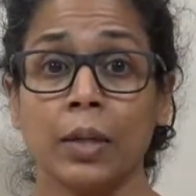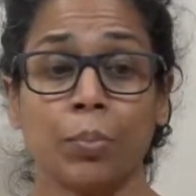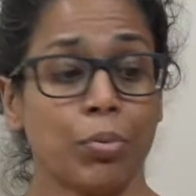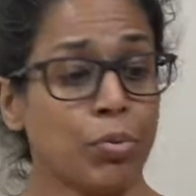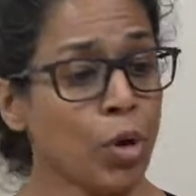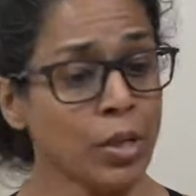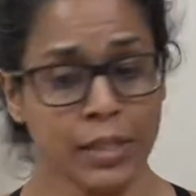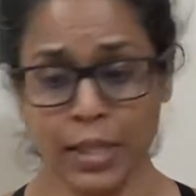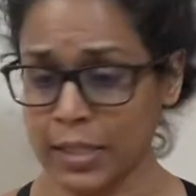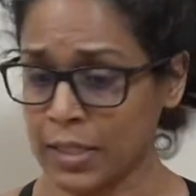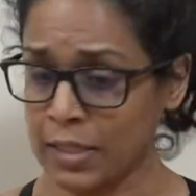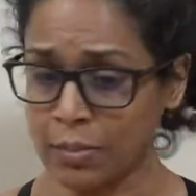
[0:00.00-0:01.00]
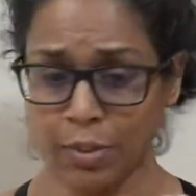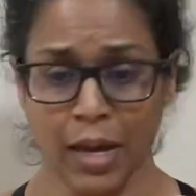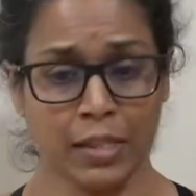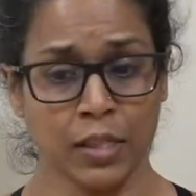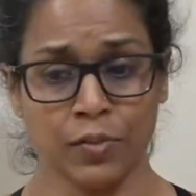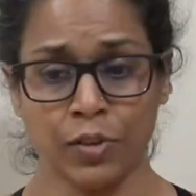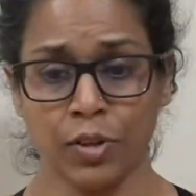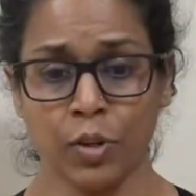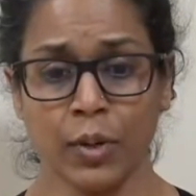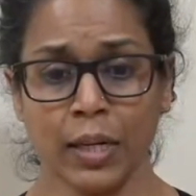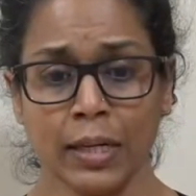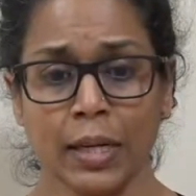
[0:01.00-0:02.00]
It processes and passes very
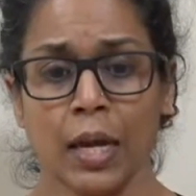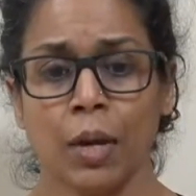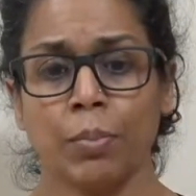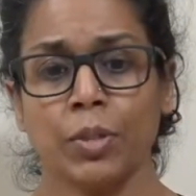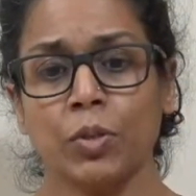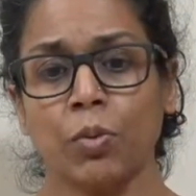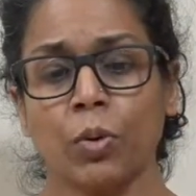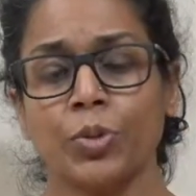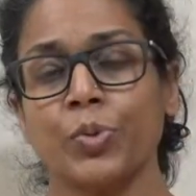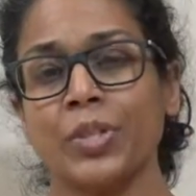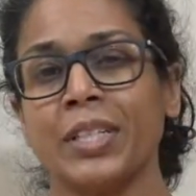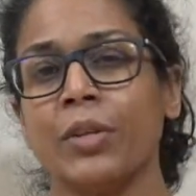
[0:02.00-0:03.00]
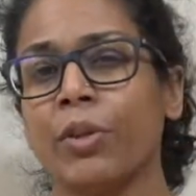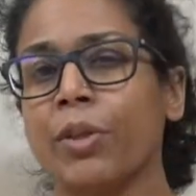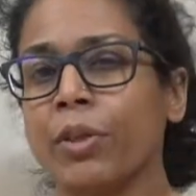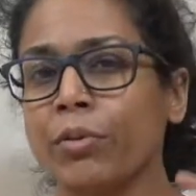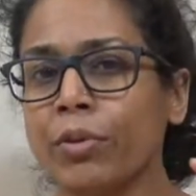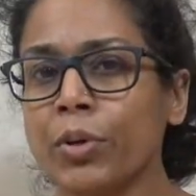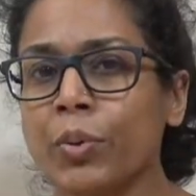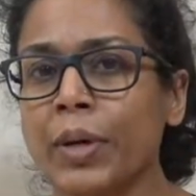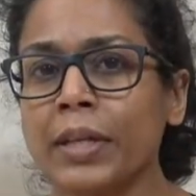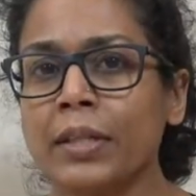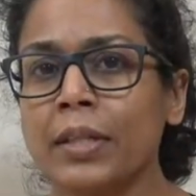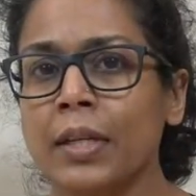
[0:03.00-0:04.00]
quickly, but you also see through
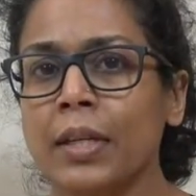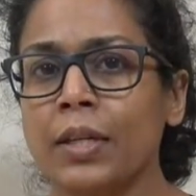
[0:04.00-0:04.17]
it.